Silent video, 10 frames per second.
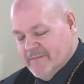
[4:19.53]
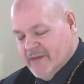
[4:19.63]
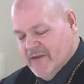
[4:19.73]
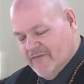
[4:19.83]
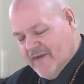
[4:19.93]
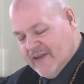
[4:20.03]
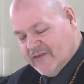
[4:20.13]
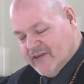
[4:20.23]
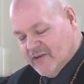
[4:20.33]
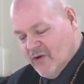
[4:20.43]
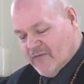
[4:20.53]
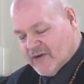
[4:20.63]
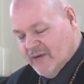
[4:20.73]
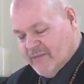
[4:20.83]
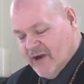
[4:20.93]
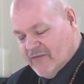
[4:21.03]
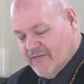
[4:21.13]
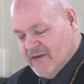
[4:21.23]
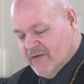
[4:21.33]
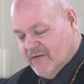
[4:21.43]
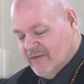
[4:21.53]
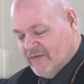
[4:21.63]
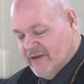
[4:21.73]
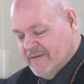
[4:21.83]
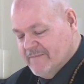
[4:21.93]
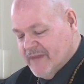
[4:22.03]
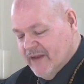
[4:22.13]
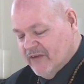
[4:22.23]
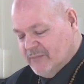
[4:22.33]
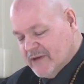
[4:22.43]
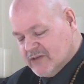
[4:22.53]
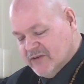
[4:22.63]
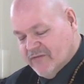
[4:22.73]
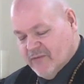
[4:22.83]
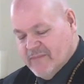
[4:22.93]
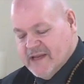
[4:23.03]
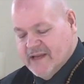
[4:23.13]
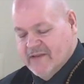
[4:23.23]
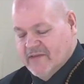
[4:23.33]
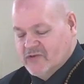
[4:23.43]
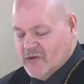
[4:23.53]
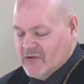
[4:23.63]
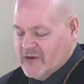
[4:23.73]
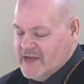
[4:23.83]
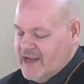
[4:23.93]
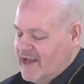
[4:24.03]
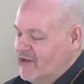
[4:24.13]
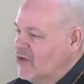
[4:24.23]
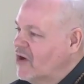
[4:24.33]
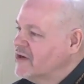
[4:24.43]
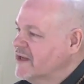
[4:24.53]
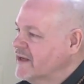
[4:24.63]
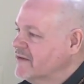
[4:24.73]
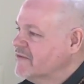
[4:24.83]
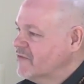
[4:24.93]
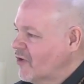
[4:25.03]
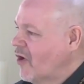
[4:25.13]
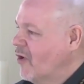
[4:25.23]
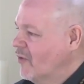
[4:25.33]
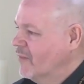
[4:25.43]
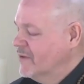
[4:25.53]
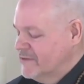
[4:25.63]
facing and overcoming our fears, and especially for me, the journey and longing for home.